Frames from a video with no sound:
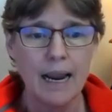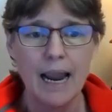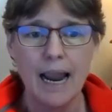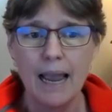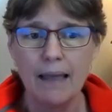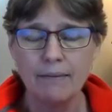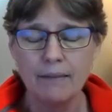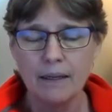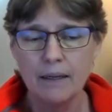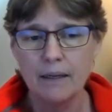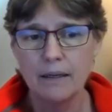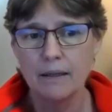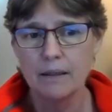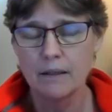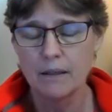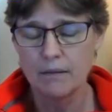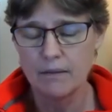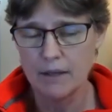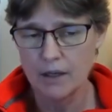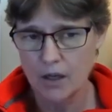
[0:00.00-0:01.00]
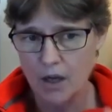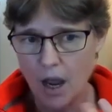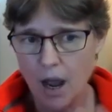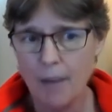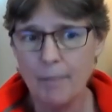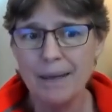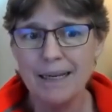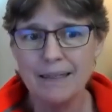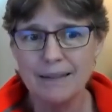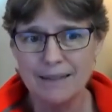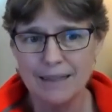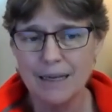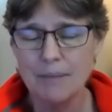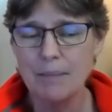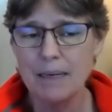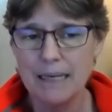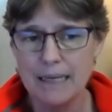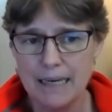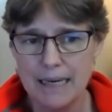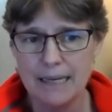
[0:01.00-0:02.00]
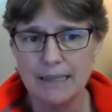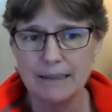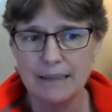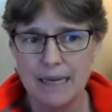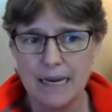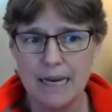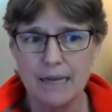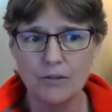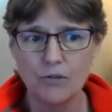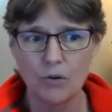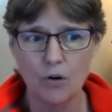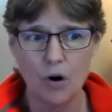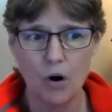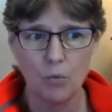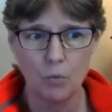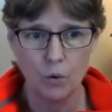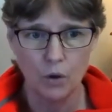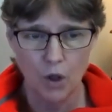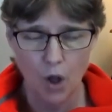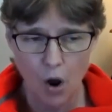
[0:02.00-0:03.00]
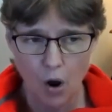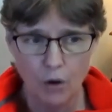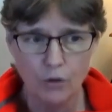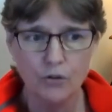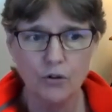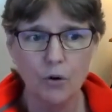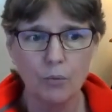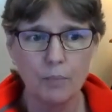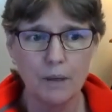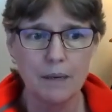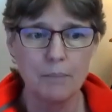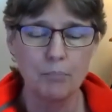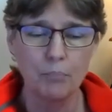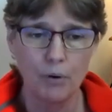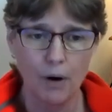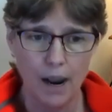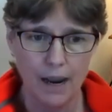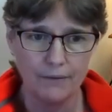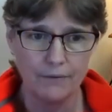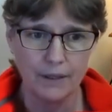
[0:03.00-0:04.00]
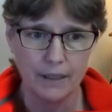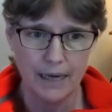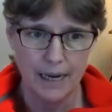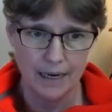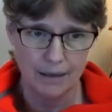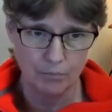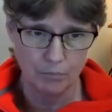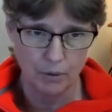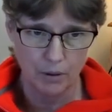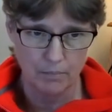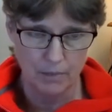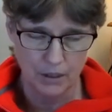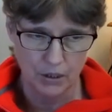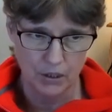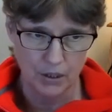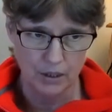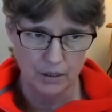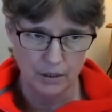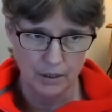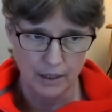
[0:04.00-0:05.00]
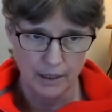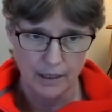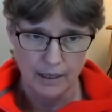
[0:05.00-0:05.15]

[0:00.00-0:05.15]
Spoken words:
and the coming CBDCs will also be private and permissioned.